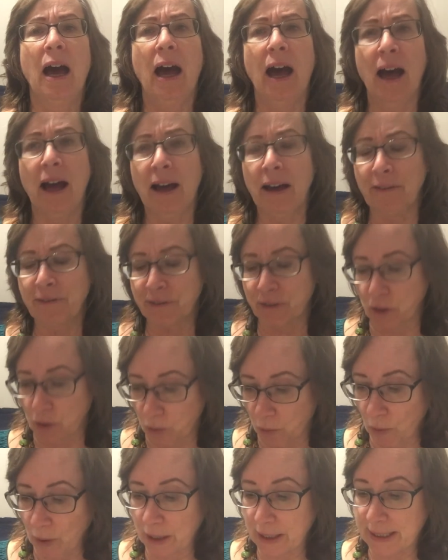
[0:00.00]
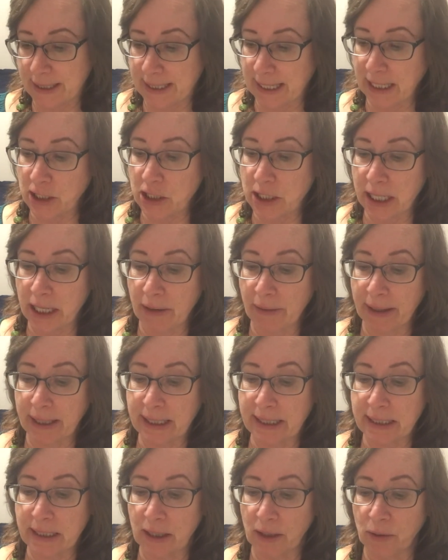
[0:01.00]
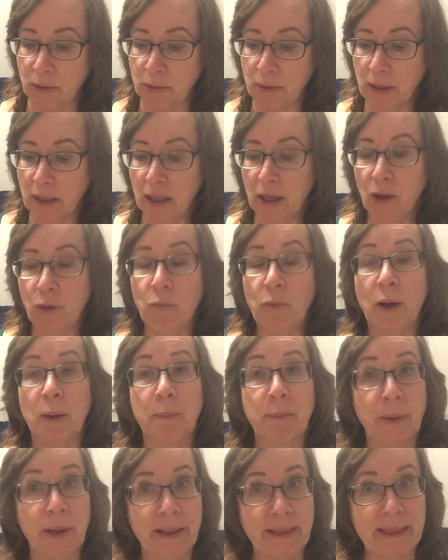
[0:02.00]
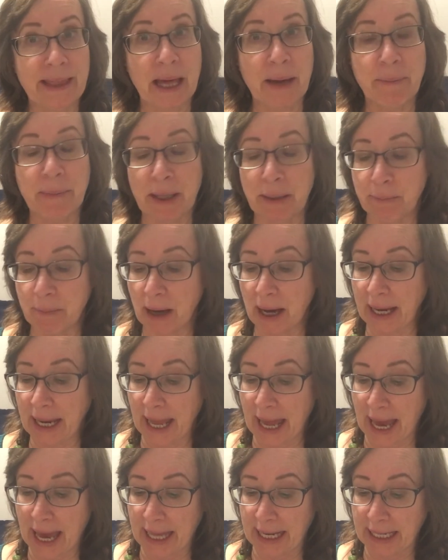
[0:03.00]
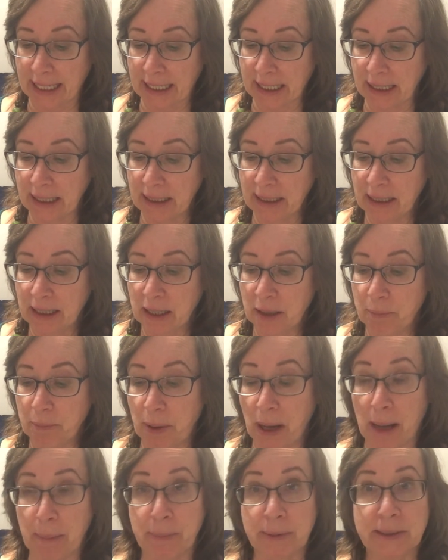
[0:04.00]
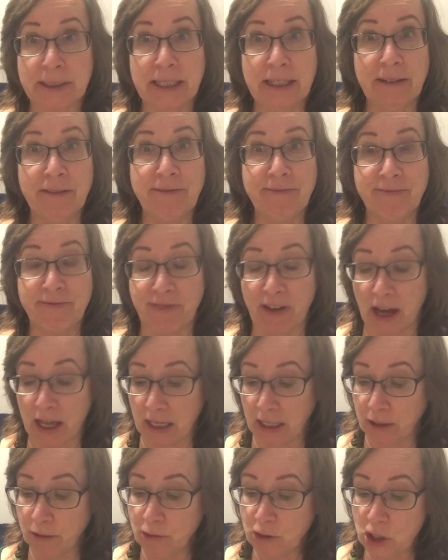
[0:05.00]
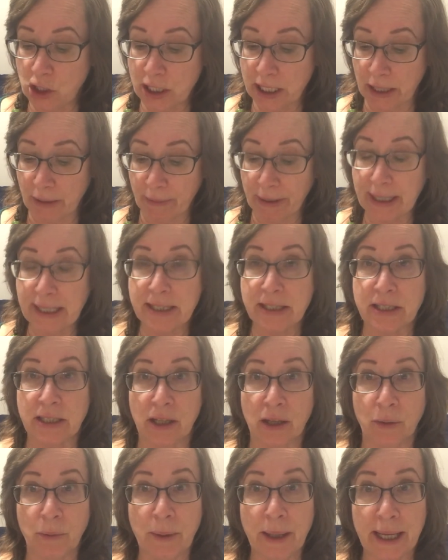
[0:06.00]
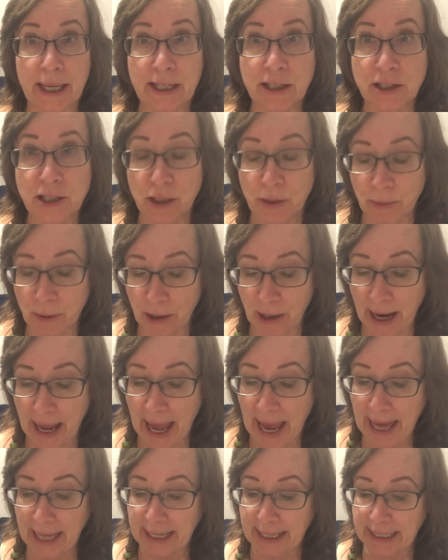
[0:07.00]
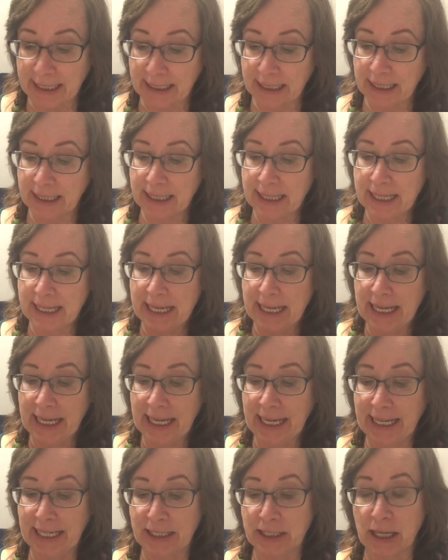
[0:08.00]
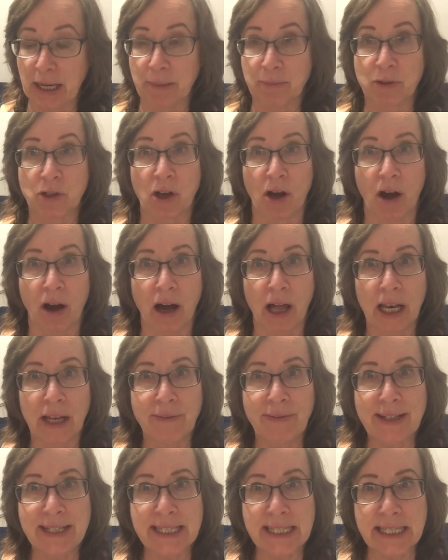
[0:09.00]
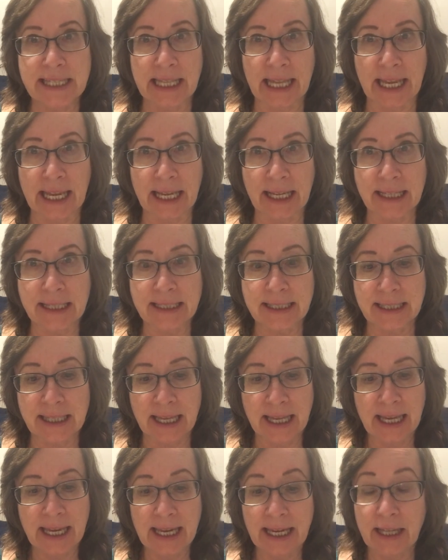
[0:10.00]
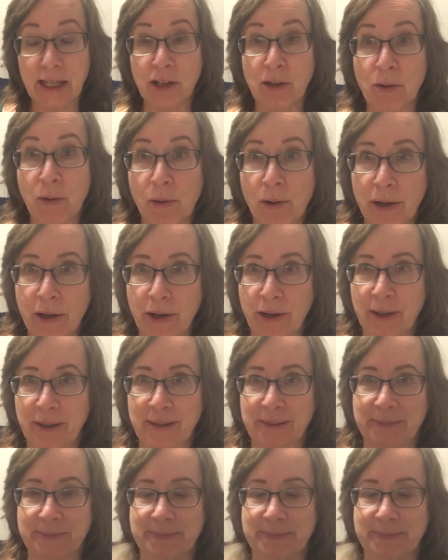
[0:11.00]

Of course, said Cherry Sue. We'll put them in my attic. Poppleton followed Cherry Sue into her attic. He dumped all of his things in a corner.